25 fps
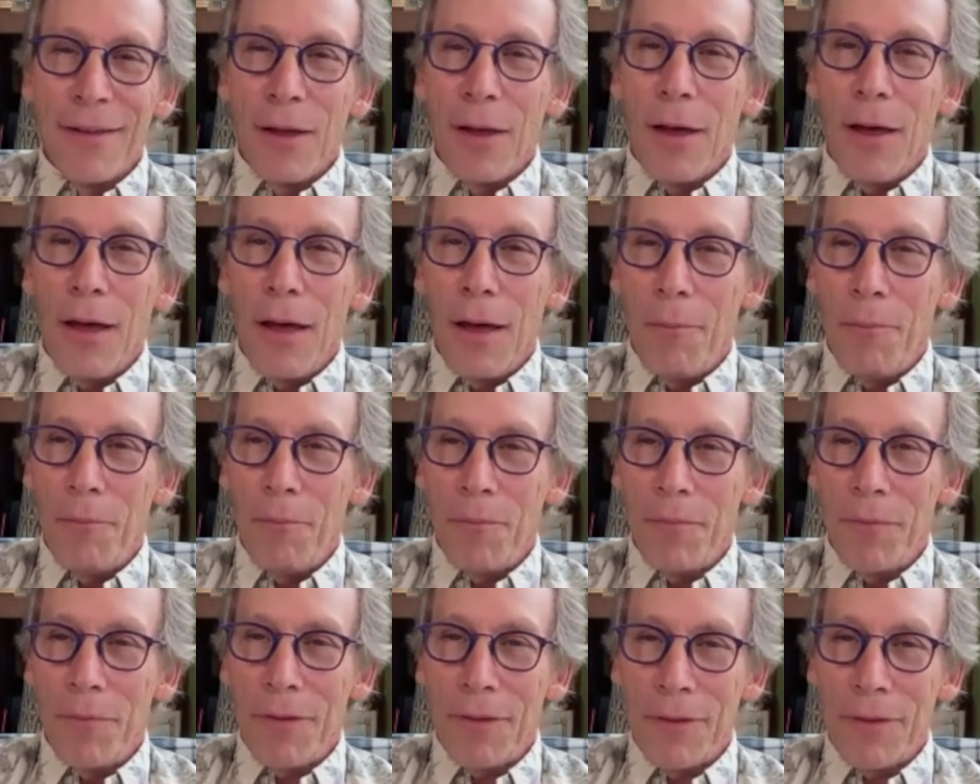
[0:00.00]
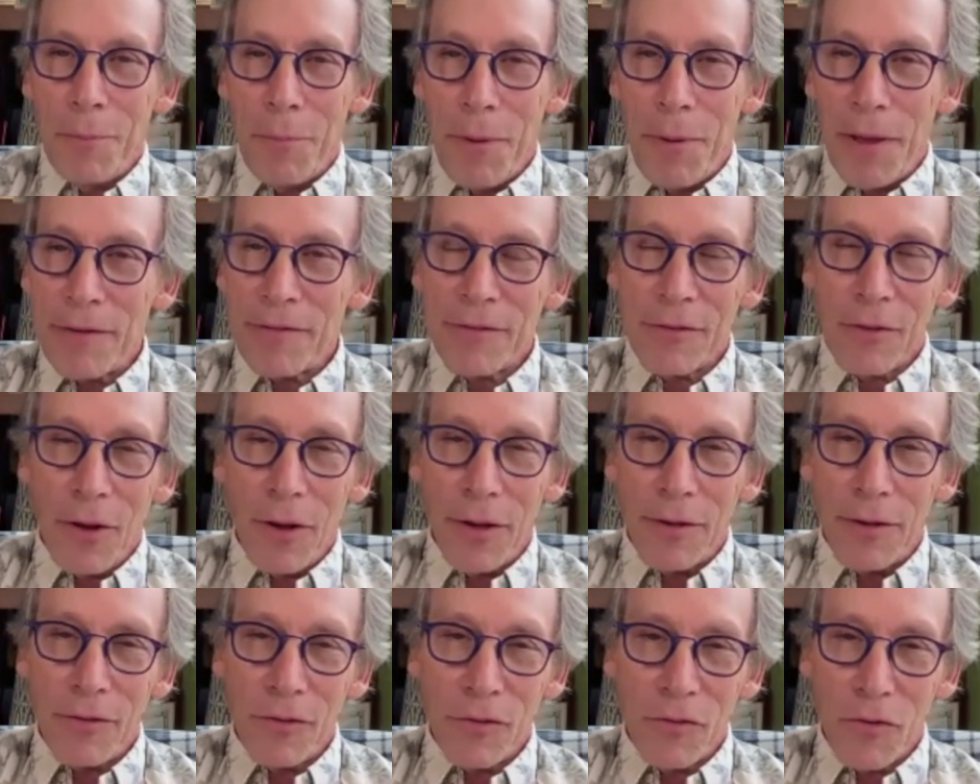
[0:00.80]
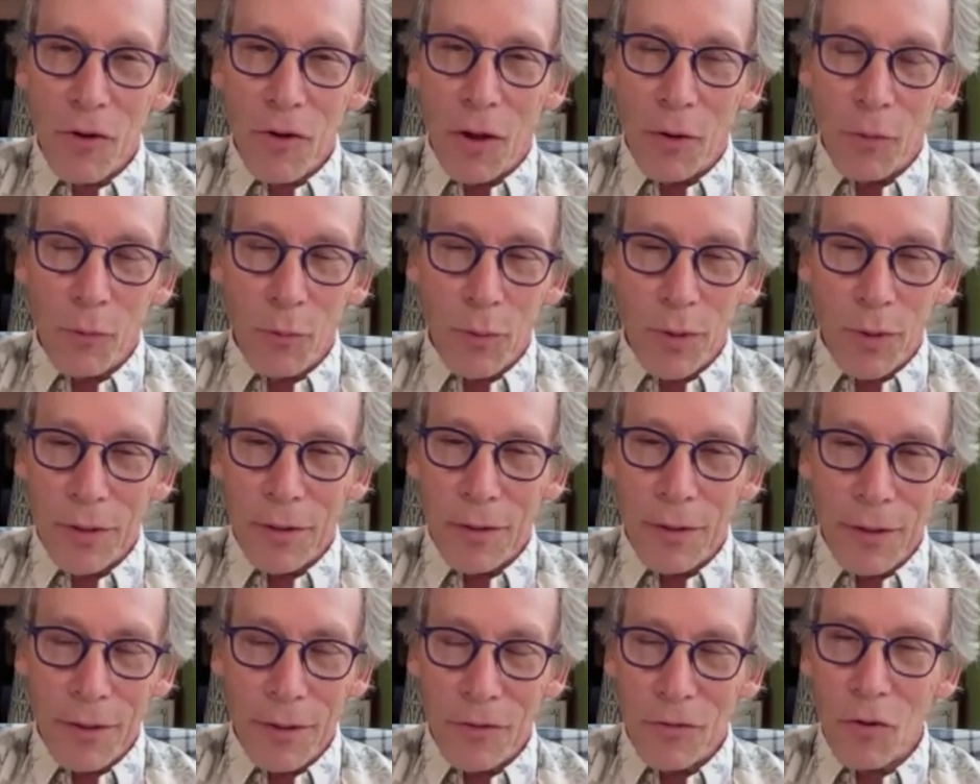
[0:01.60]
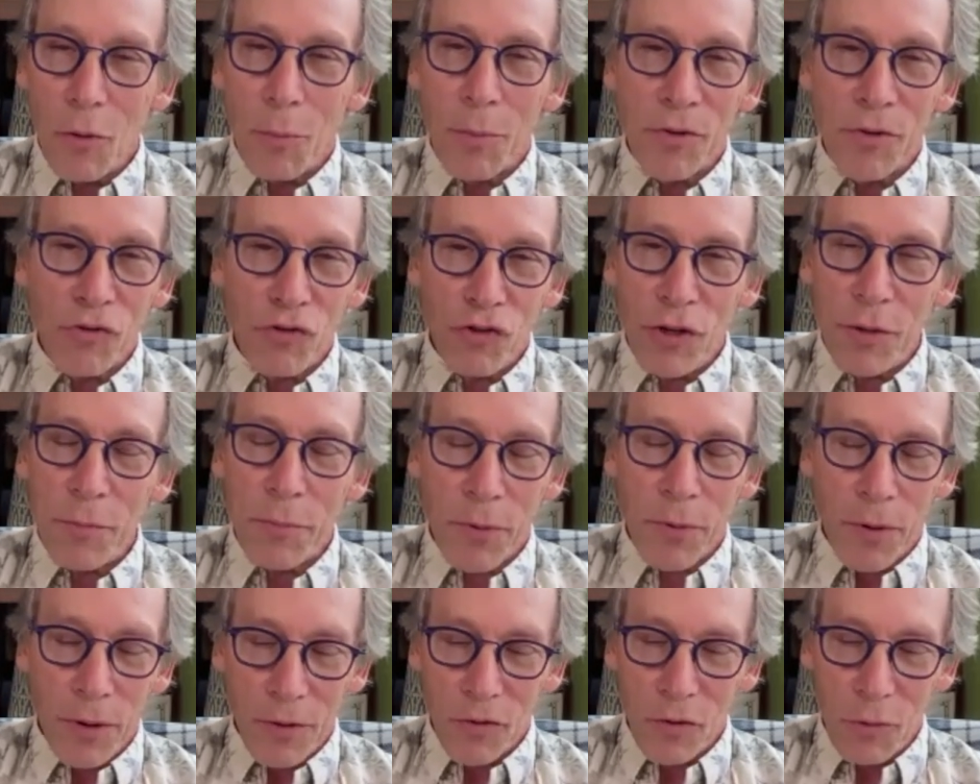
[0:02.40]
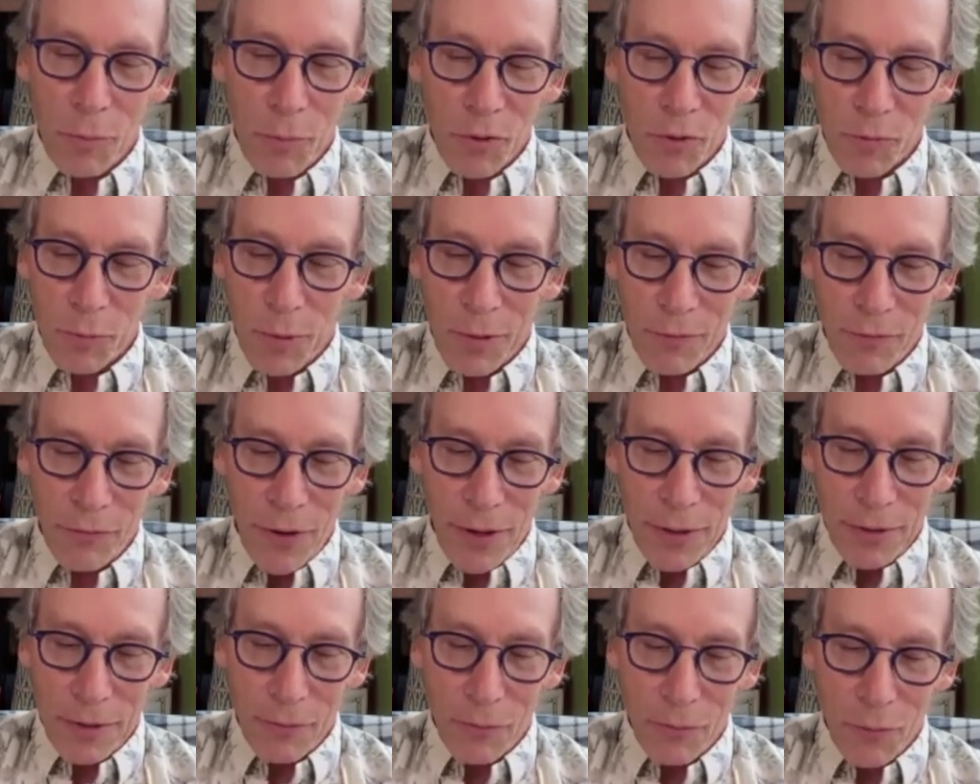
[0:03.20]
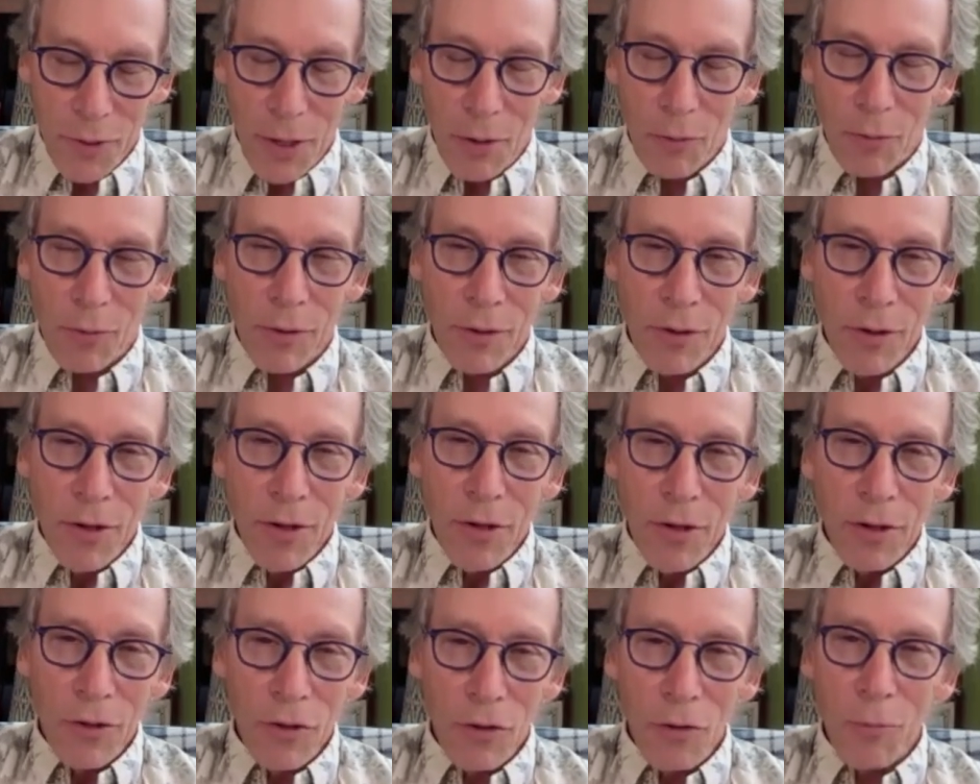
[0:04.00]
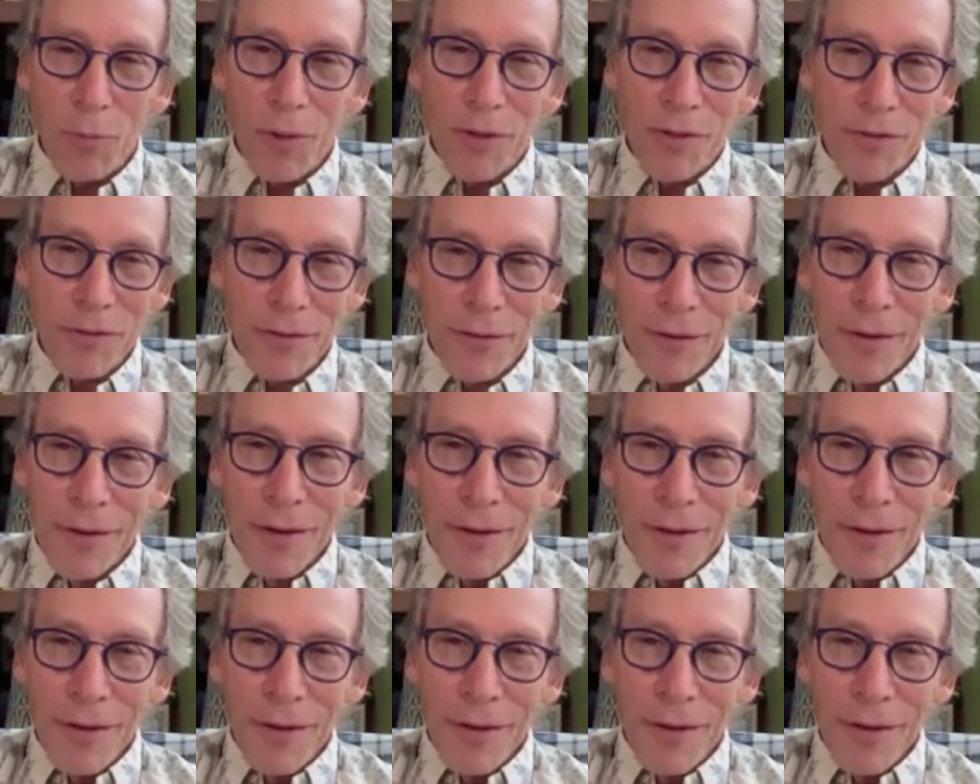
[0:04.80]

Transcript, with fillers: Um, um The best science is done when it's so much cheaper and so much more effective without humans.